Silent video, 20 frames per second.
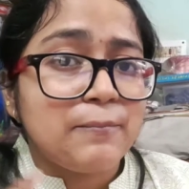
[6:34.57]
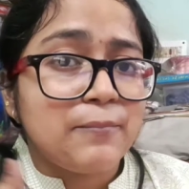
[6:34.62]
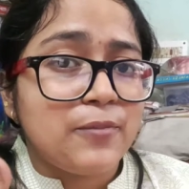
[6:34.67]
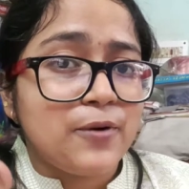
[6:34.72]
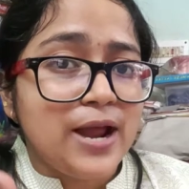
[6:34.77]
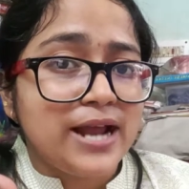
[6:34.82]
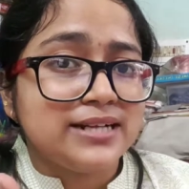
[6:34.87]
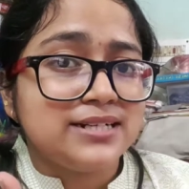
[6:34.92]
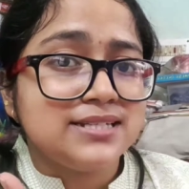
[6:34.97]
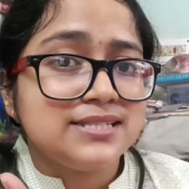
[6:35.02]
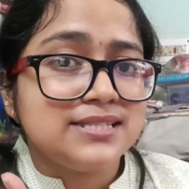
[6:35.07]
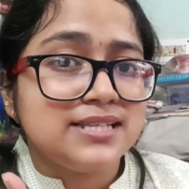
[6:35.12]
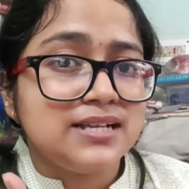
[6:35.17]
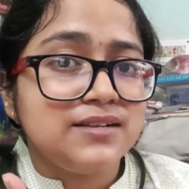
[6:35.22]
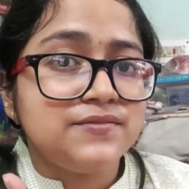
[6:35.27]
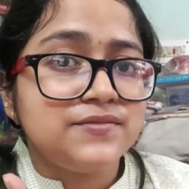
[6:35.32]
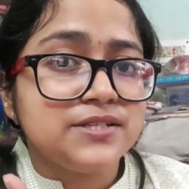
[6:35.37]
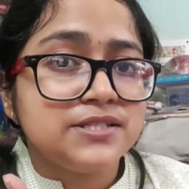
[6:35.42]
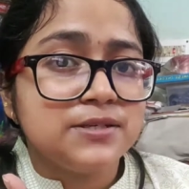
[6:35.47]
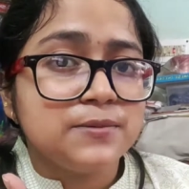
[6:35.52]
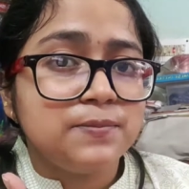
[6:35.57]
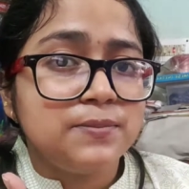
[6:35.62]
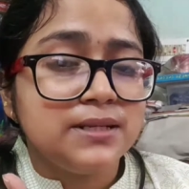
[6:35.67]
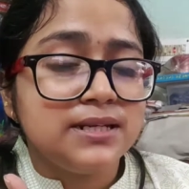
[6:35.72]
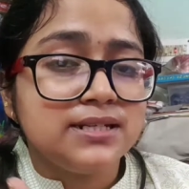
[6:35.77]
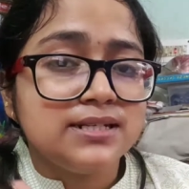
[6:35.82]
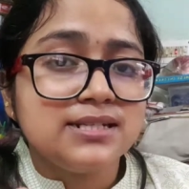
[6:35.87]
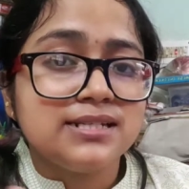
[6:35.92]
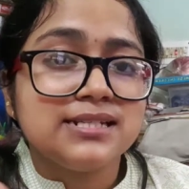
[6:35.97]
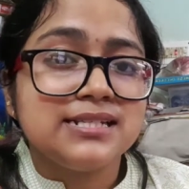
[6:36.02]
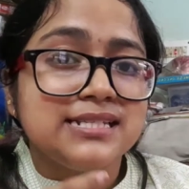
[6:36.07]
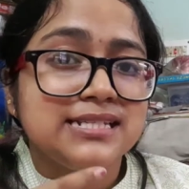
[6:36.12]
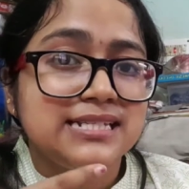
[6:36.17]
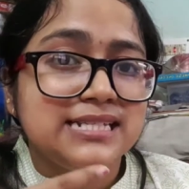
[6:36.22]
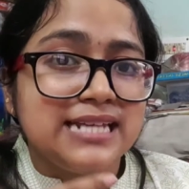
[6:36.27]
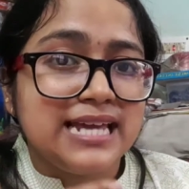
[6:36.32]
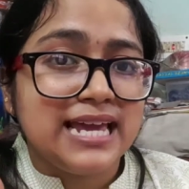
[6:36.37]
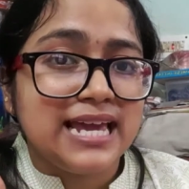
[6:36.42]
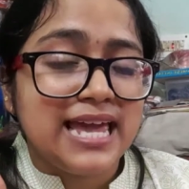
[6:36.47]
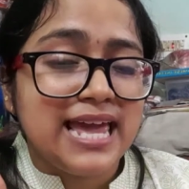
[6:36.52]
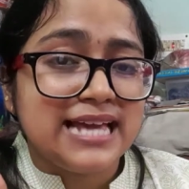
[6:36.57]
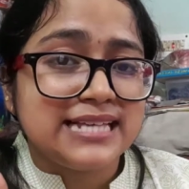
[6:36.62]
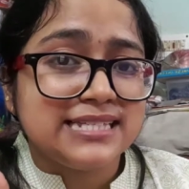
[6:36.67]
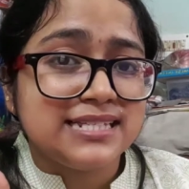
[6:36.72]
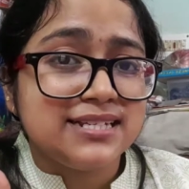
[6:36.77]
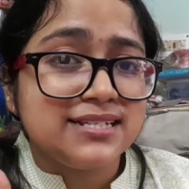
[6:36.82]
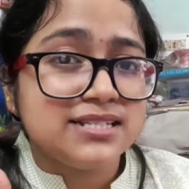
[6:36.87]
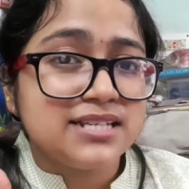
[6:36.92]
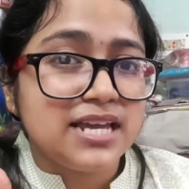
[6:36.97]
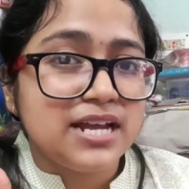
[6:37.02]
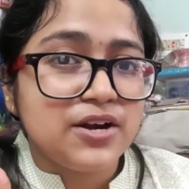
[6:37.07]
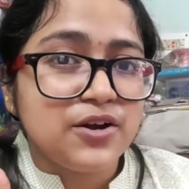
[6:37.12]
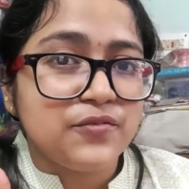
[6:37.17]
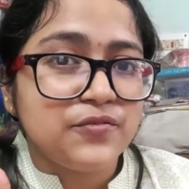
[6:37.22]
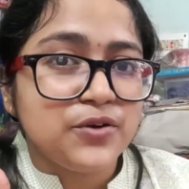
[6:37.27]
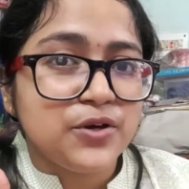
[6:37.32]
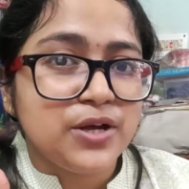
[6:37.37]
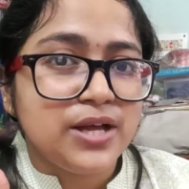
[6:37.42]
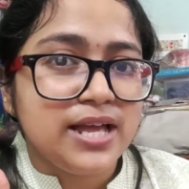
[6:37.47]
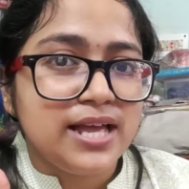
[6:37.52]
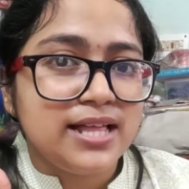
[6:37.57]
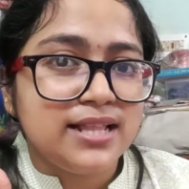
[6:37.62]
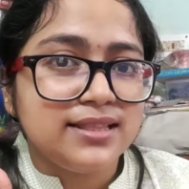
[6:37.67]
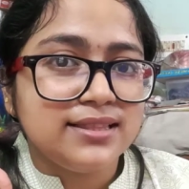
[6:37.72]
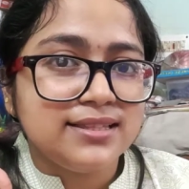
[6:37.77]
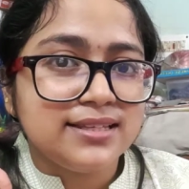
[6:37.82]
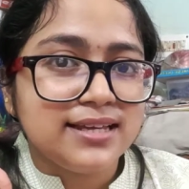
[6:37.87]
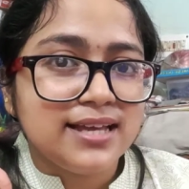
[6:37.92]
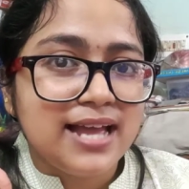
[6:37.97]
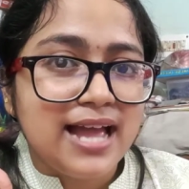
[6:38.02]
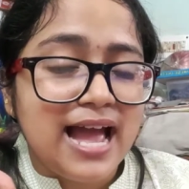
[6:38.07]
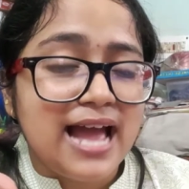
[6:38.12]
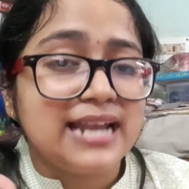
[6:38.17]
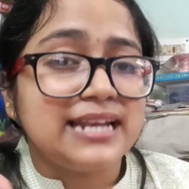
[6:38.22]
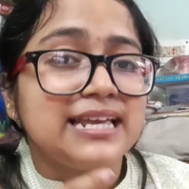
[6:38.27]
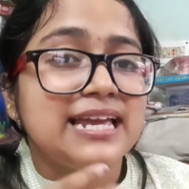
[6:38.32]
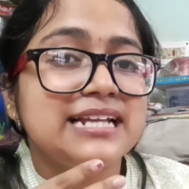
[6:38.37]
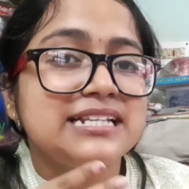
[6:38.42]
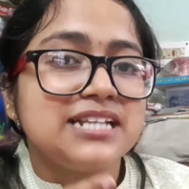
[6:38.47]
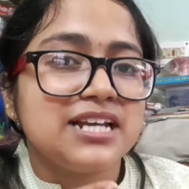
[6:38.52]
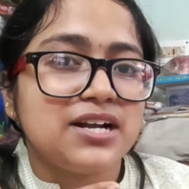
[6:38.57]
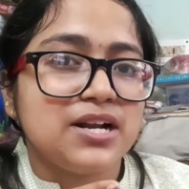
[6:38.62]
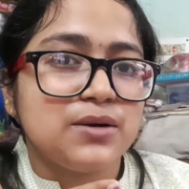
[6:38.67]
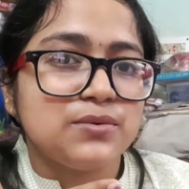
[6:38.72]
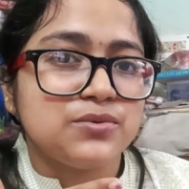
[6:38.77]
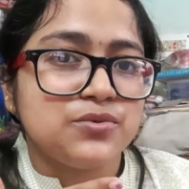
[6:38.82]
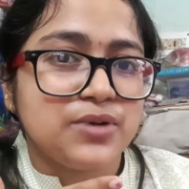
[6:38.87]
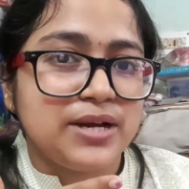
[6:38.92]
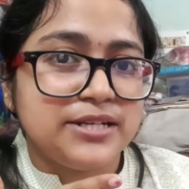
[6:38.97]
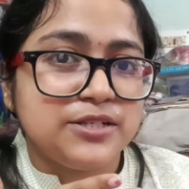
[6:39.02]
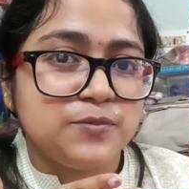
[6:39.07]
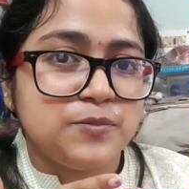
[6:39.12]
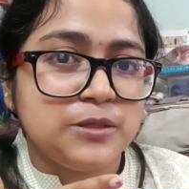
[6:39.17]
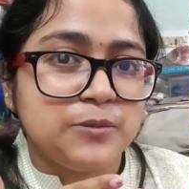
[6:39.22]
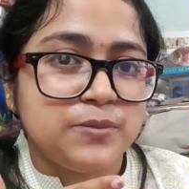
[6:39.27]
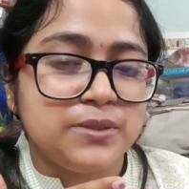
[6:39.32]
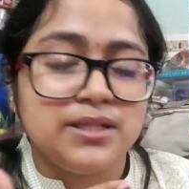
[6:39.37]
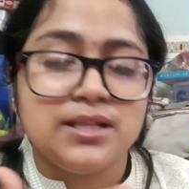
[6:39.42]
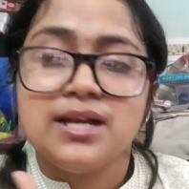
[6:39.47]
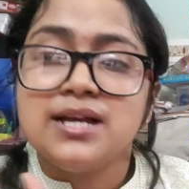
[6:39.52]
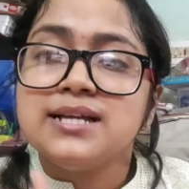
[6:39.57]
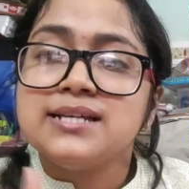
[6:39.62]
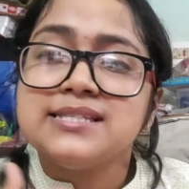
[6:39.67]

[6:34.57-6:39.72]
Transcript: practice self-discipline take excellent care of your health and get around right people.